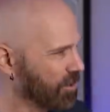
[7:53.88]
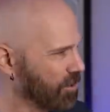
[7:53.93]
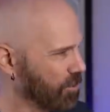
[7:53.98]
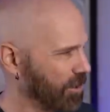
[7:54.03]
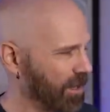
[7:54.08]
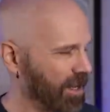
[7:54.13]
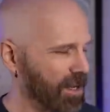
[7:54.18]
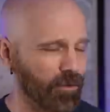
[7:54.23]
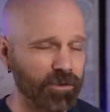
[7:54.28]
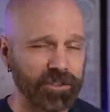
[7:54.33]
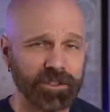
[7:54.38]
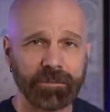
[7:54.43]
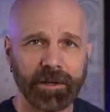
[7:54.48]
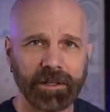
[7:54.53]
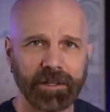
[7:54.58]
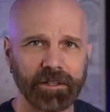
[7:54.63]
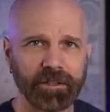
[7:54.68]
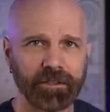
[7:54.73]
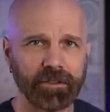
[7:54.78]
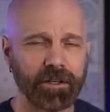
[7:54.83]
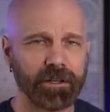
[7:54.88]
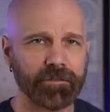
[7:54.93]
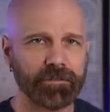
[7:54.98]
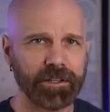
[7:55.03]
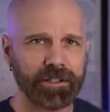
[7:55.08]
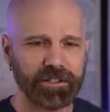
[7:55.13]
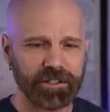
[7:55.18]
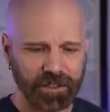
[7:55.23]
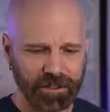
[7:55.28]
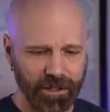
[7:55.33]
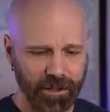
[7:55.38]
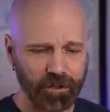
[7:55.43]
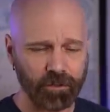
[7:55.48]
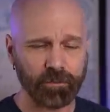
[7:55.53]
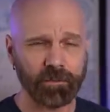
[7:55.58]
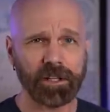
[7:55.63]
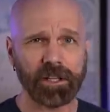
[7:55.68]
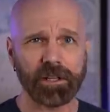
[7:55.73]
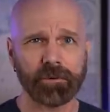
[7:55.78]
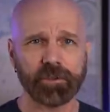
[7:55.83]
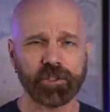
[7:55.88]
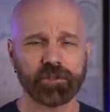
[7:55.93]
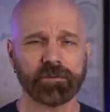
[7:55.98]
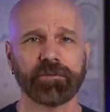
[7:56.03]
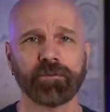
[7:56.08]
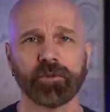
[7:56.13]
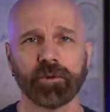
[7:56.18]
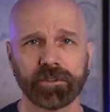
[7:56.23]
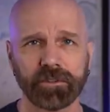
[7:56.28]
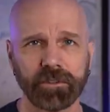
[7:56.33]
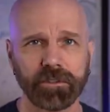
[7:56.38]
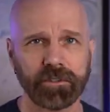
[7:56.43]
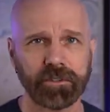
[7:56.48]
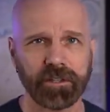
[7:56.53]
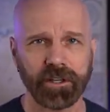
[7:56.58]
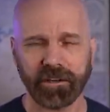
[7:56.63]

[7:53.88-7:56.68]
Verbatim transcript: at three hours, about to turn off. Let's check the thermal imager before it turns